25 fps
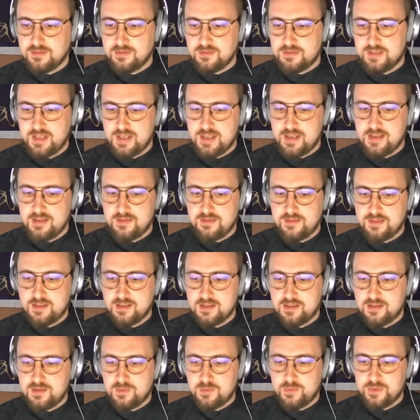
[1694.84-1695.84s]
they
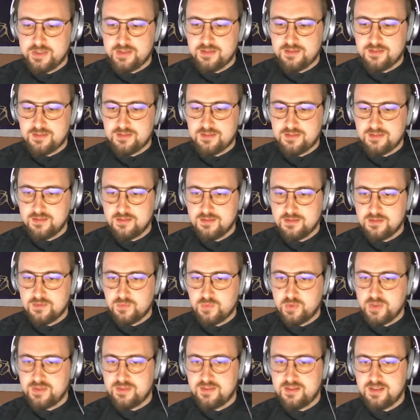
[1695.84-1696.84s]
deal
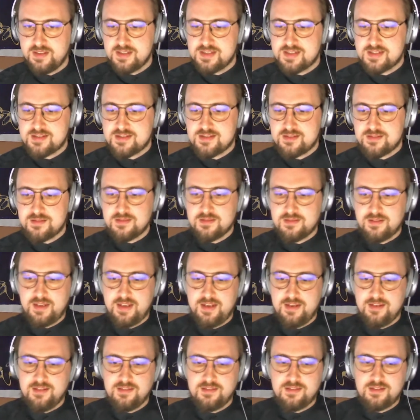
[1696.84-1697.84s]
with this
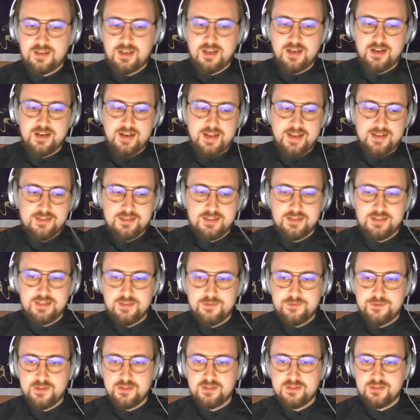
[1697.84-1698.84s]
and connect the
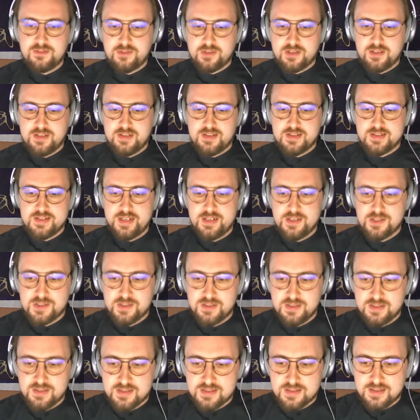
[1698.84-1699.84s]
different
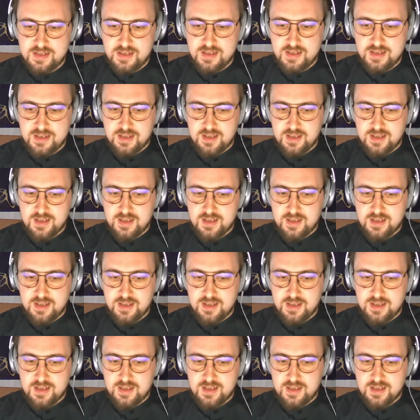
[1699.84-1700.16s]
organizations